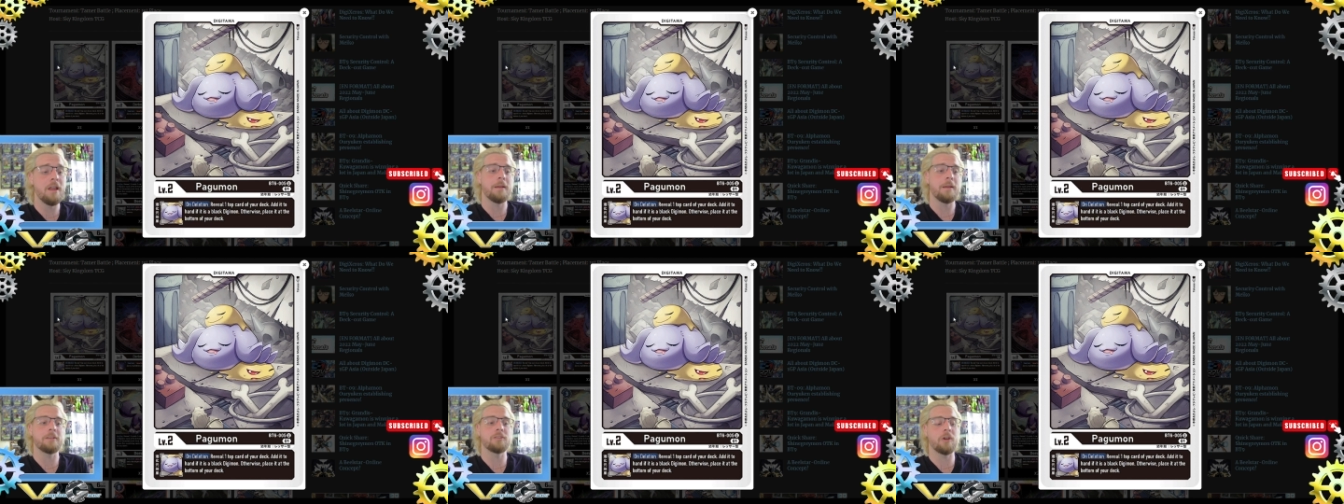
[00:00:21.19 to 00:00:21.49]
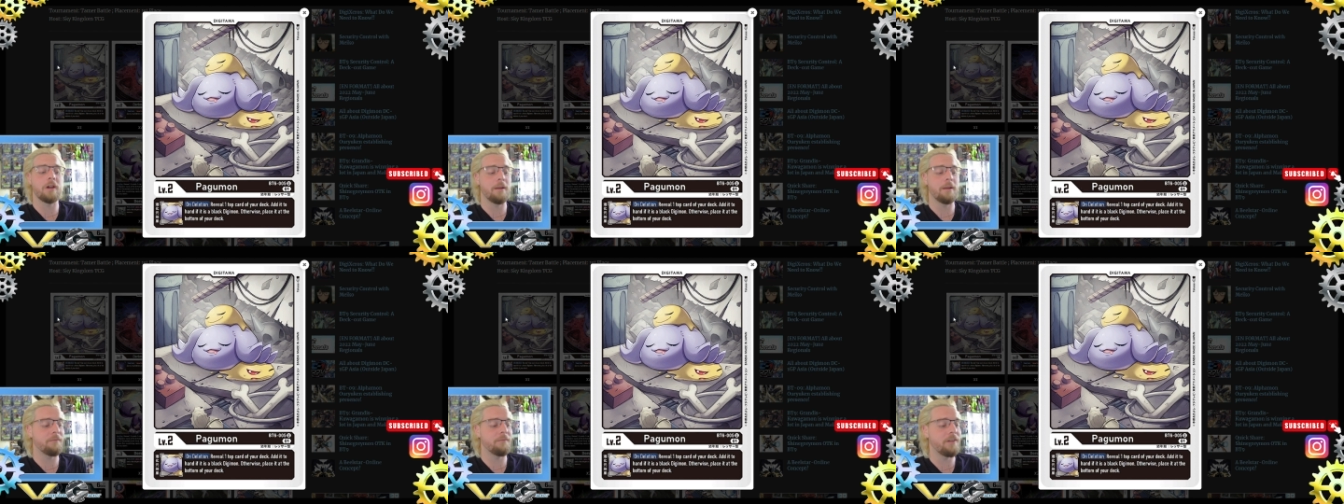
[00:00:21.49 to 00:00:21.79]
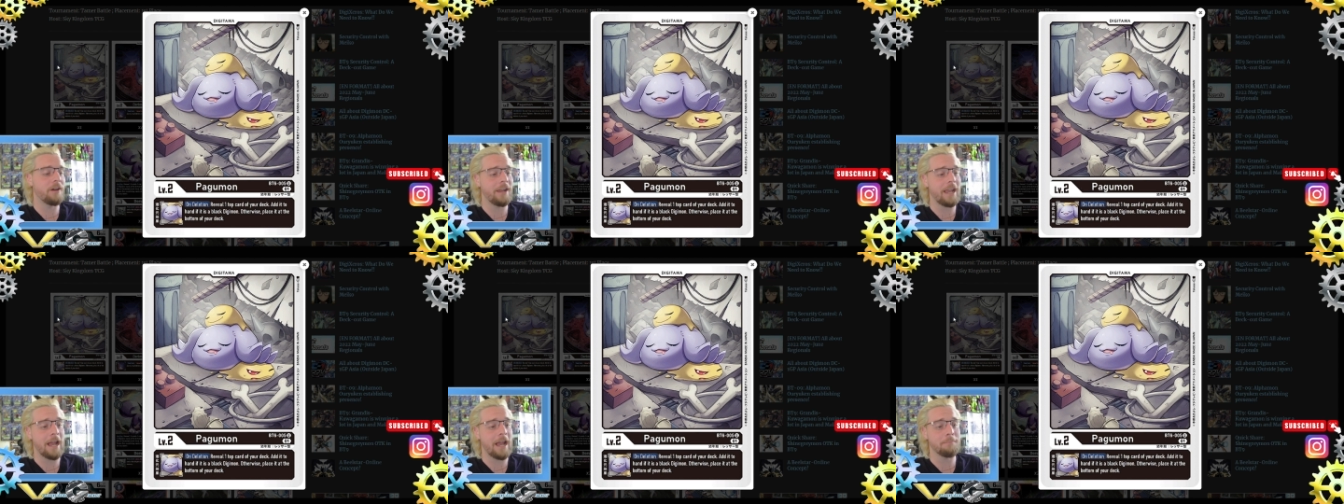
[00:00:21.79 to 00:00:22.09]
So I'm
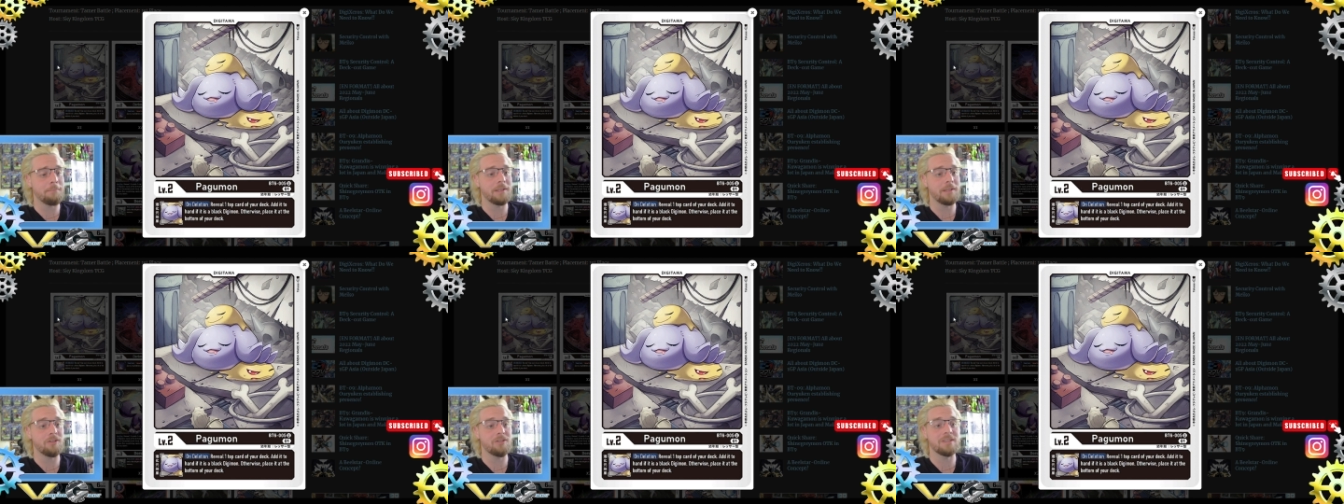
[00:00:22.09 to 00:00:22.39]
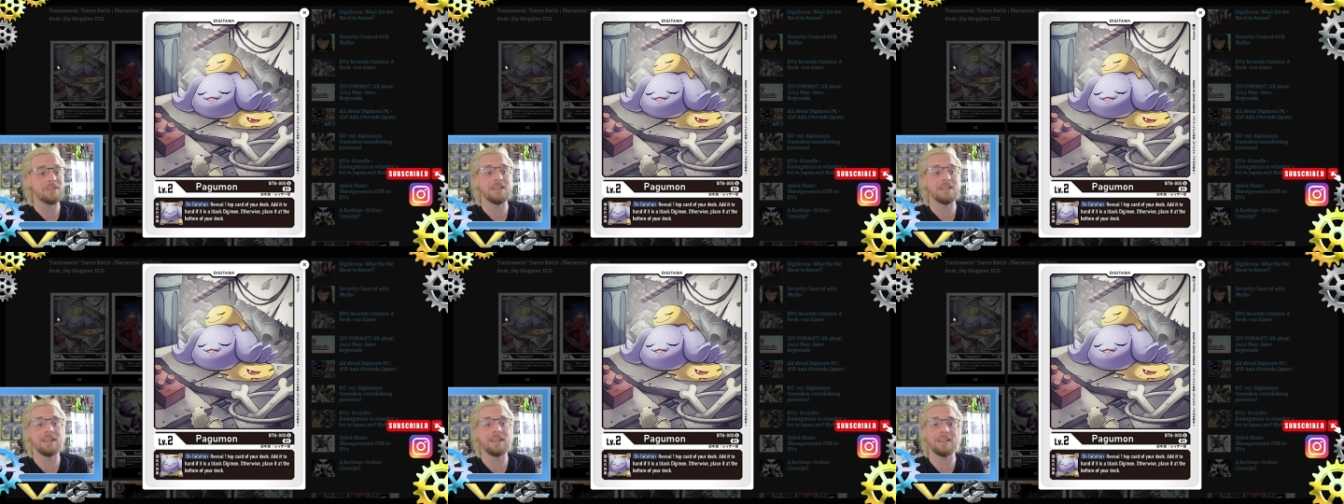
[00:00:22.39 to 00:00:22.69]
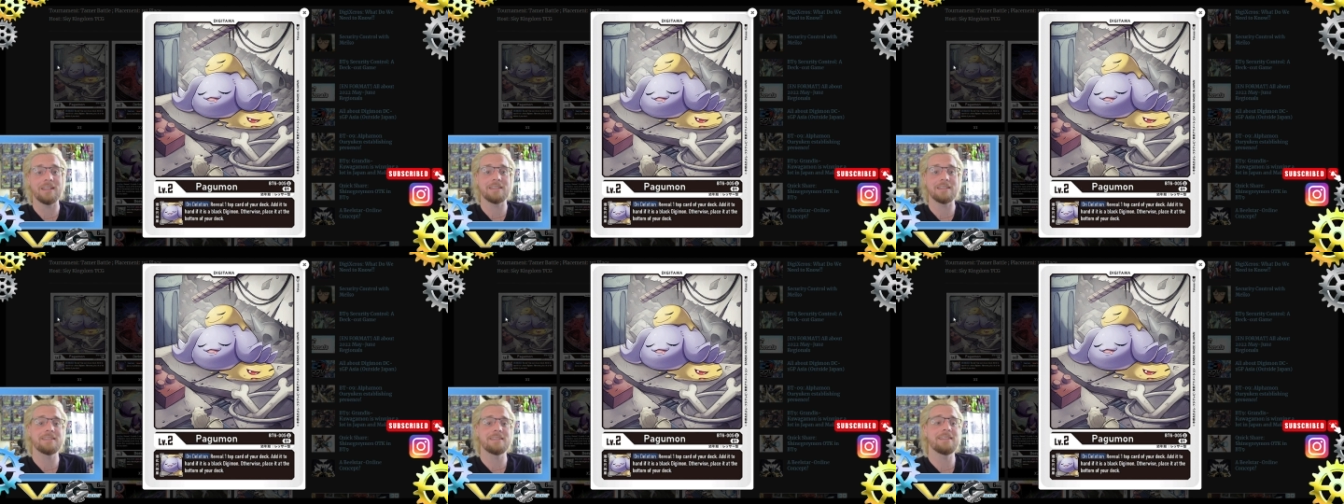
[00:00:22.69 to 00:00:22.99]
very happy to see
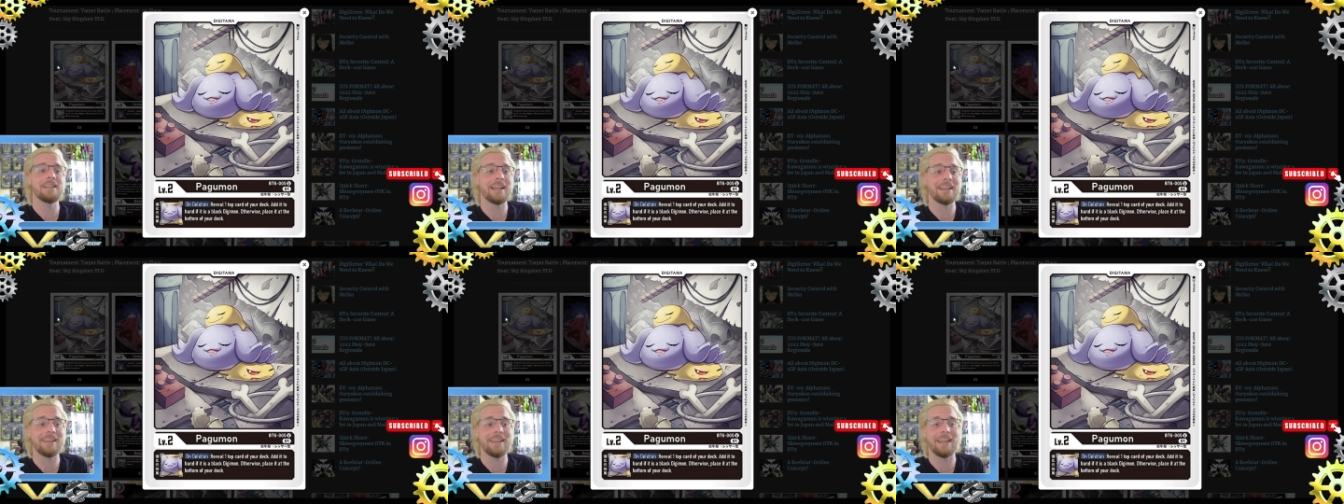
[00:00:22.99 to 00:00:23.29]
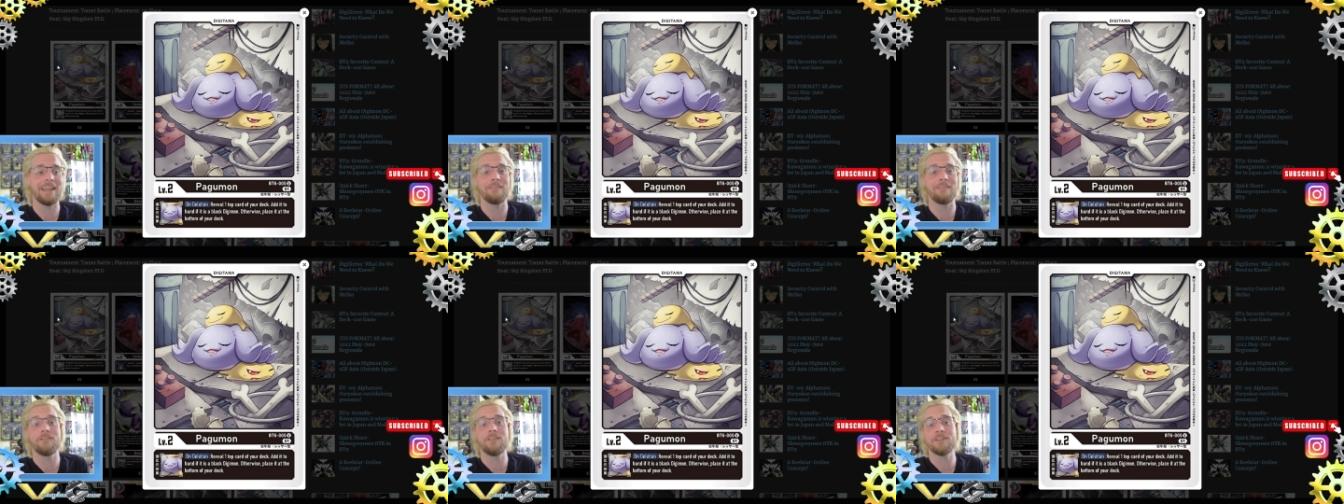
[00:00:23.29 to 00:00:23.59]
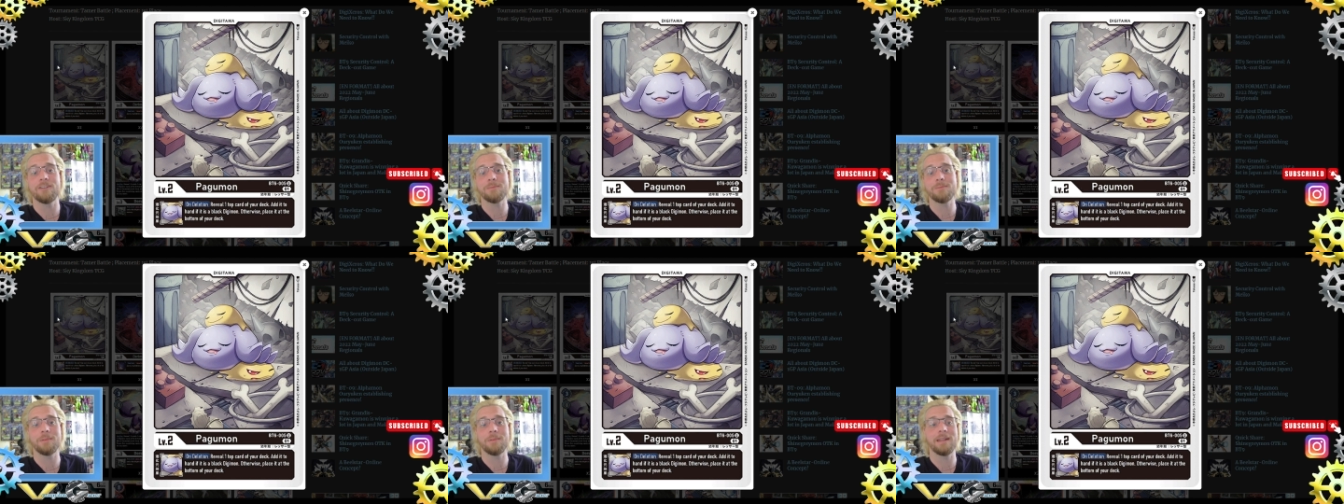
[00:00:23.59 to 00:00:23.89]
this deck getting
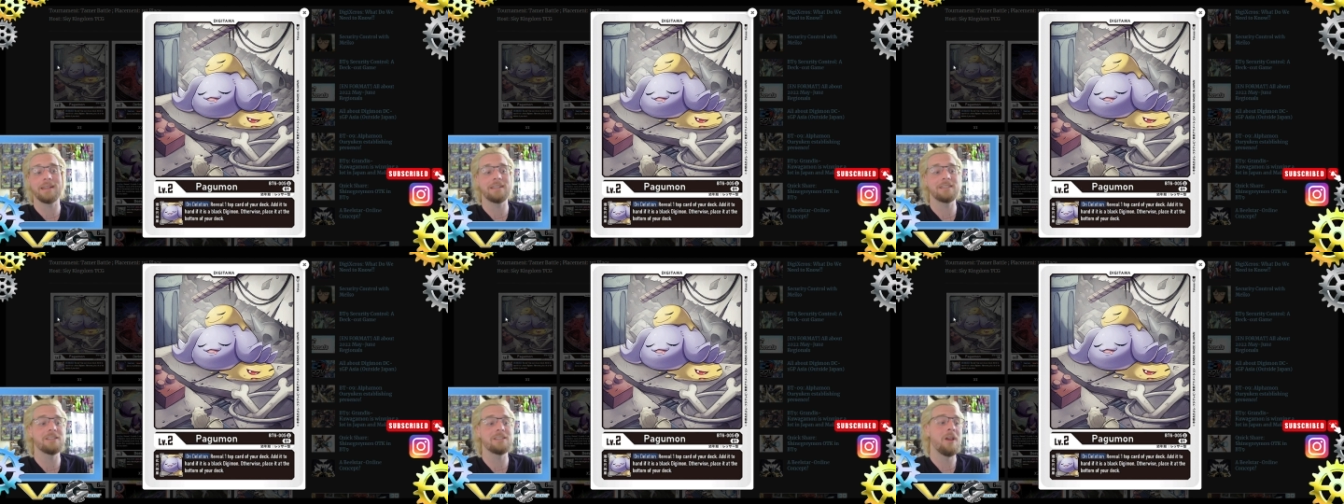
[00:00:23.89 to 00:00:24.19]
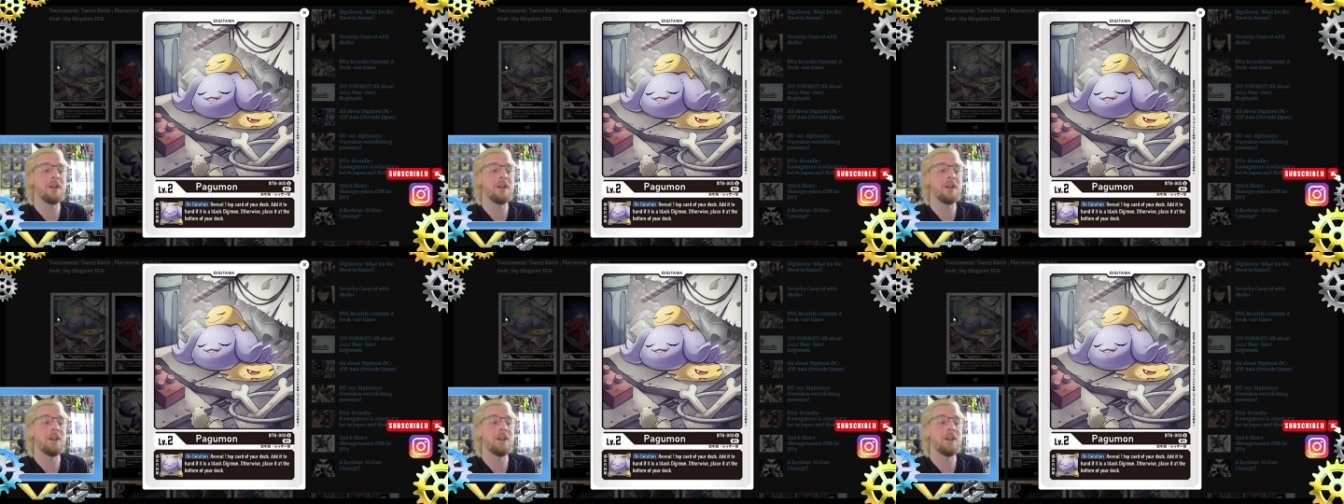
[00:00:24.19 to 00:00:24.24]
first place